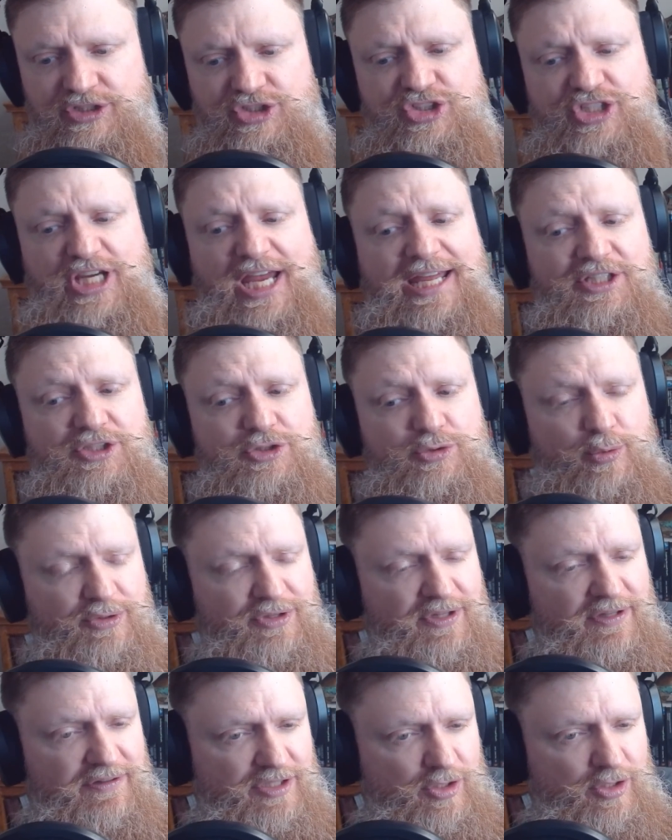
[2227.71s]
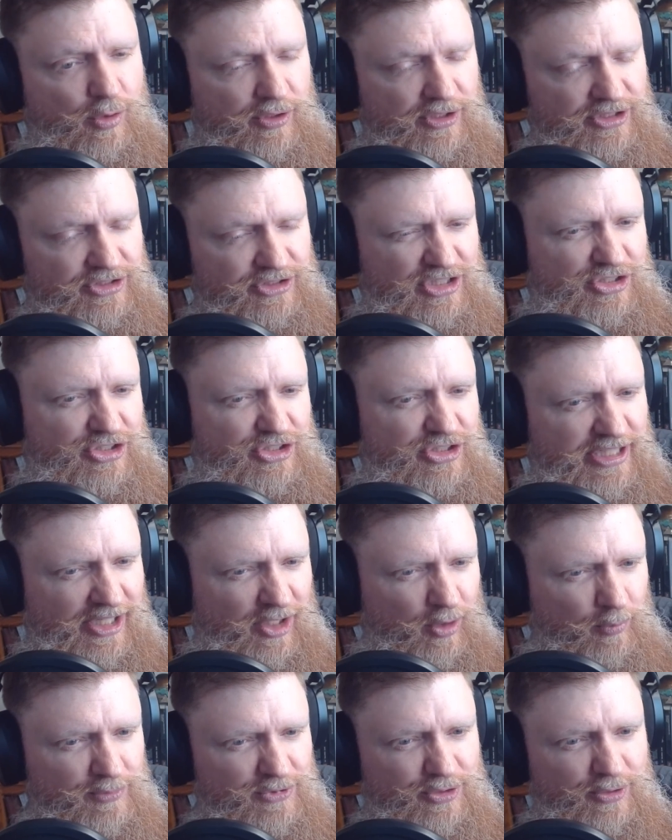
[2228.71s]
change within the organization to
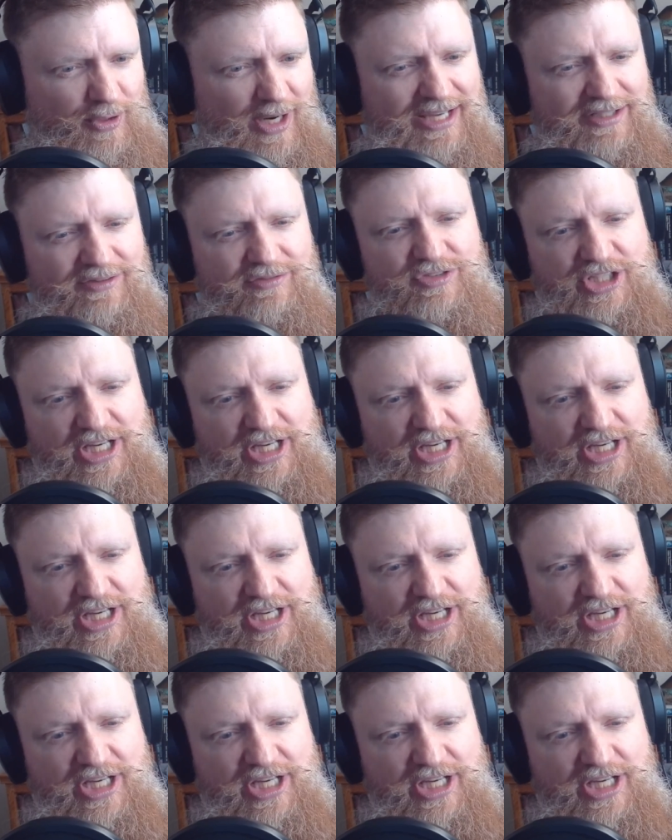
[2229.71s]
help drive